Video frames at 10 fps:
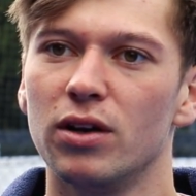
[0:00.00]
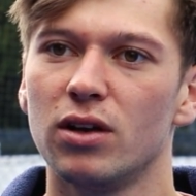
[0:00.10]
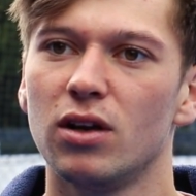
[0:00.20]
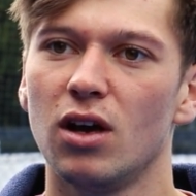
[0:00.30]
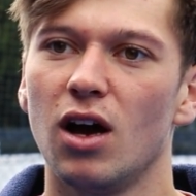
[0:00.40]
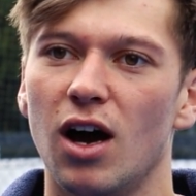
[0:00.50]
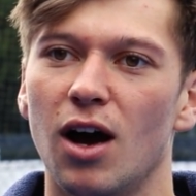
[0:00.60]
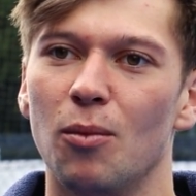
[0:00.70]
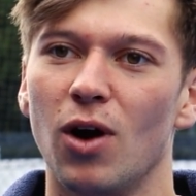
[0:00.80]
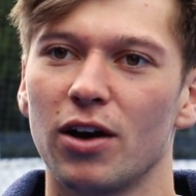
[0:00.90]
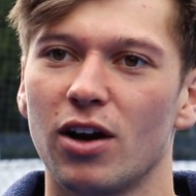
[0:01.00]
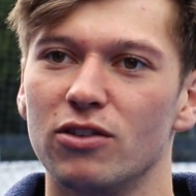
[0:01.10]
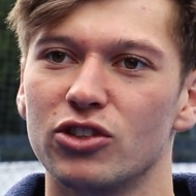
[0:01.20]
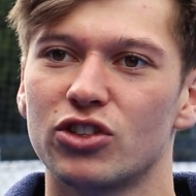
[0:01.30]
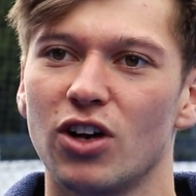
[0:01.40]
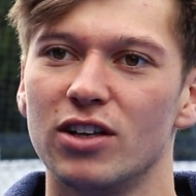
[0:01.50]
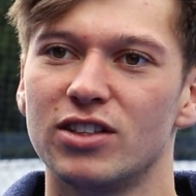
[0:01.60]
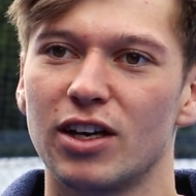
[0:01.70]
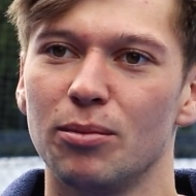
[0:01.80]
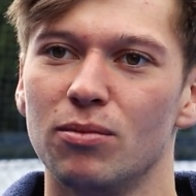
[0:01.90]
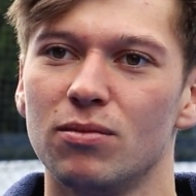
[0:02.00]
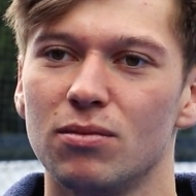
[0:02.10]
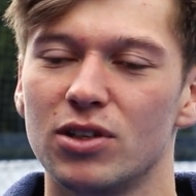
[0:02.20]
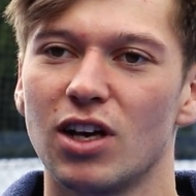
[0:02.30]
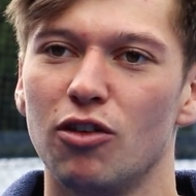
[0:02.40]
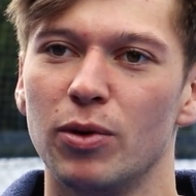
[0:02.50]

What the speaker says: where I kind of just started taking myself